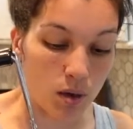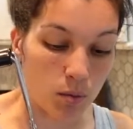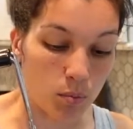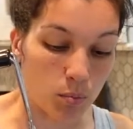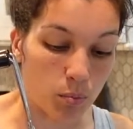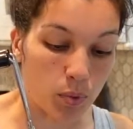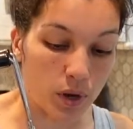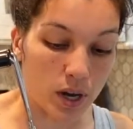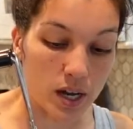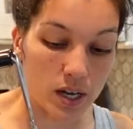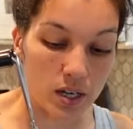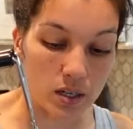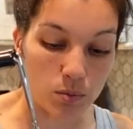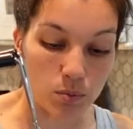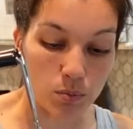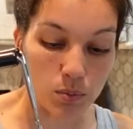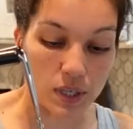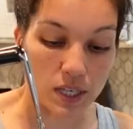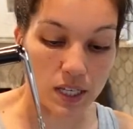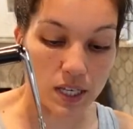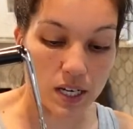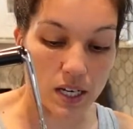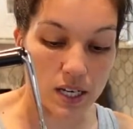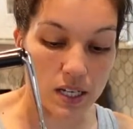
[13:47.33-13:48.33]
but
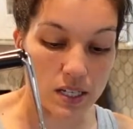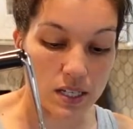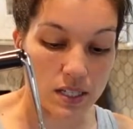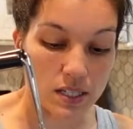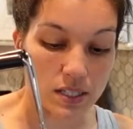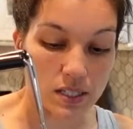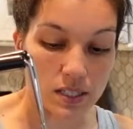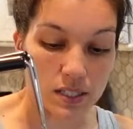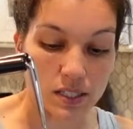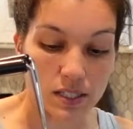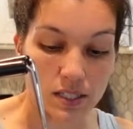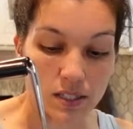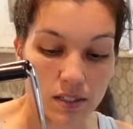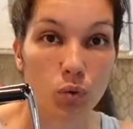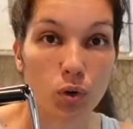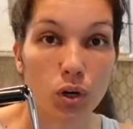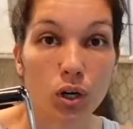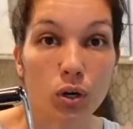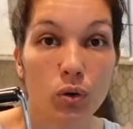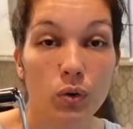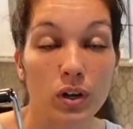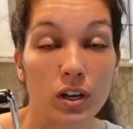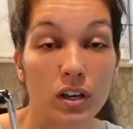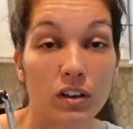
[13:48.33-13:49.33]
because we're
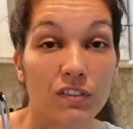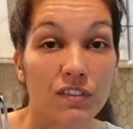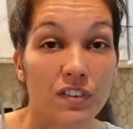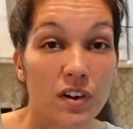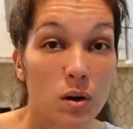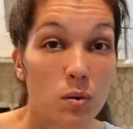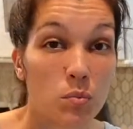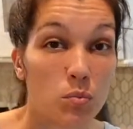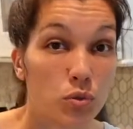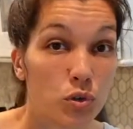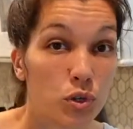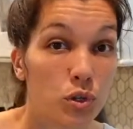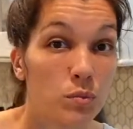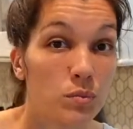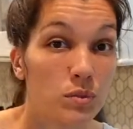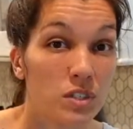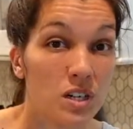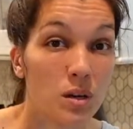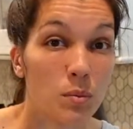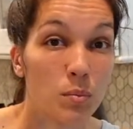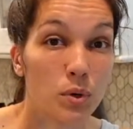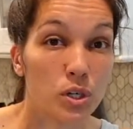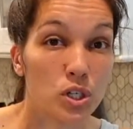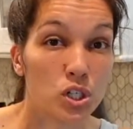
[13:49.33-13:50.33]
going from room
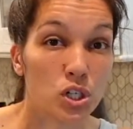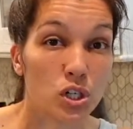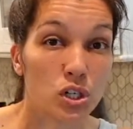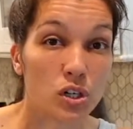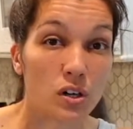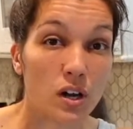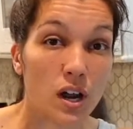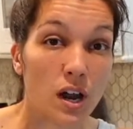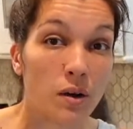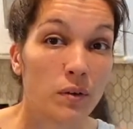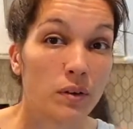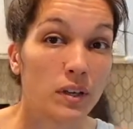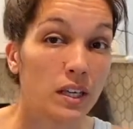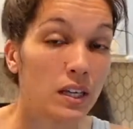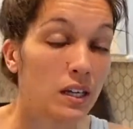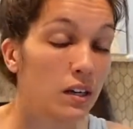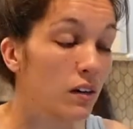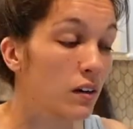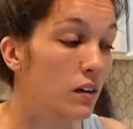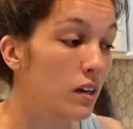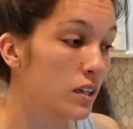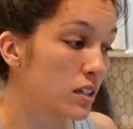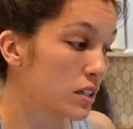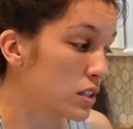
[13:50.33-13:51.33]
temperature out
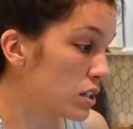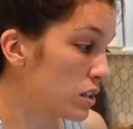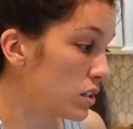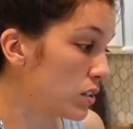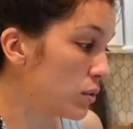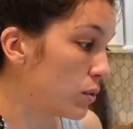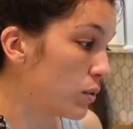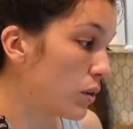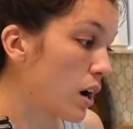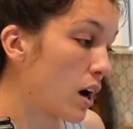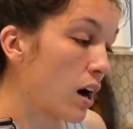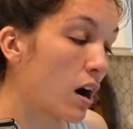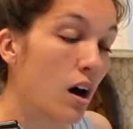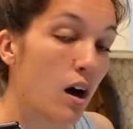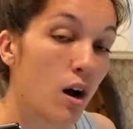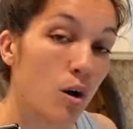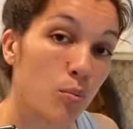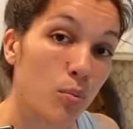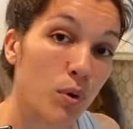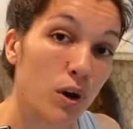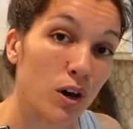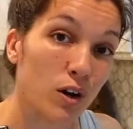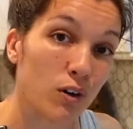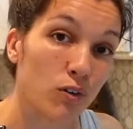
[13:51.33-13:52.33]
here into a hot
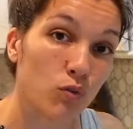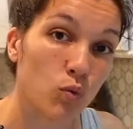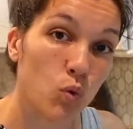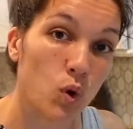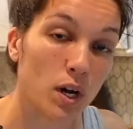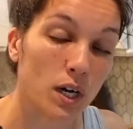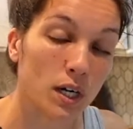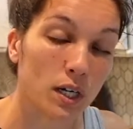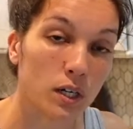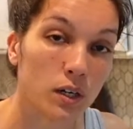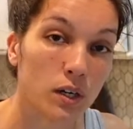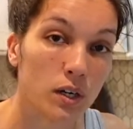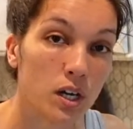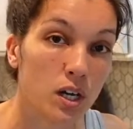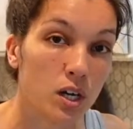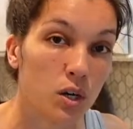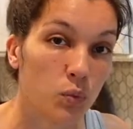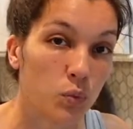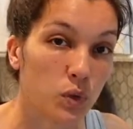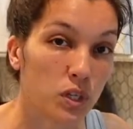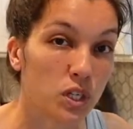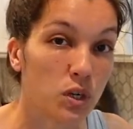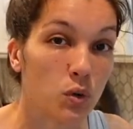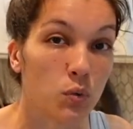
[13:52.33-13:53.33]
pot of water,
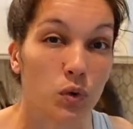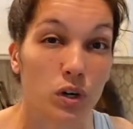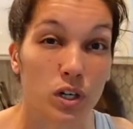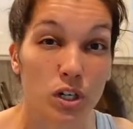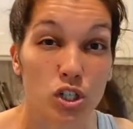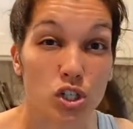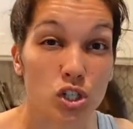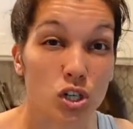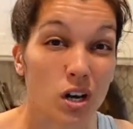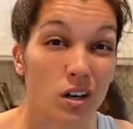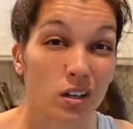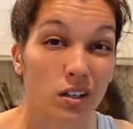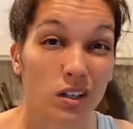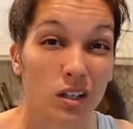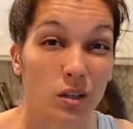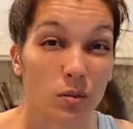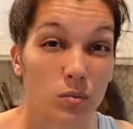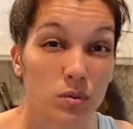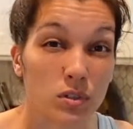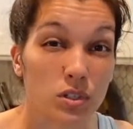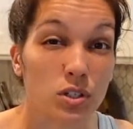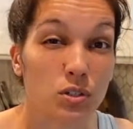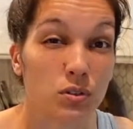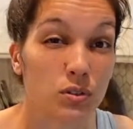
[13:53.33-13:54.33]
we don't want to shock
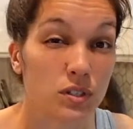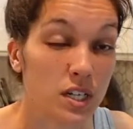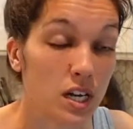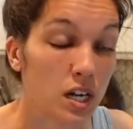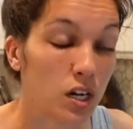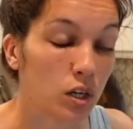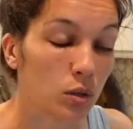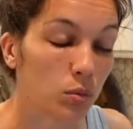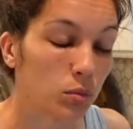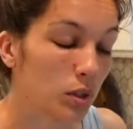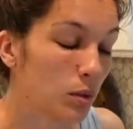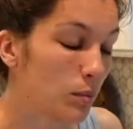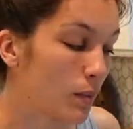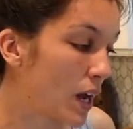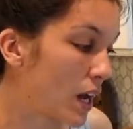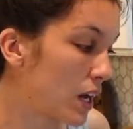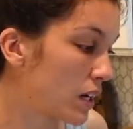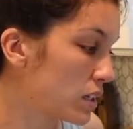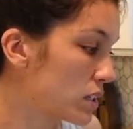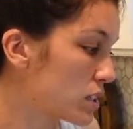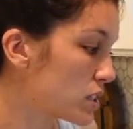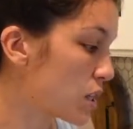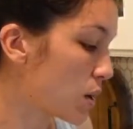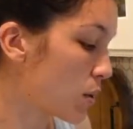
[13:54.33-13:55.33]
them too terribly
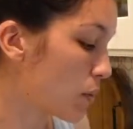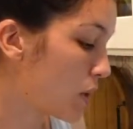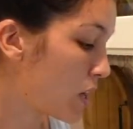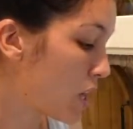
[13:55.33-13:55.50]
bad. So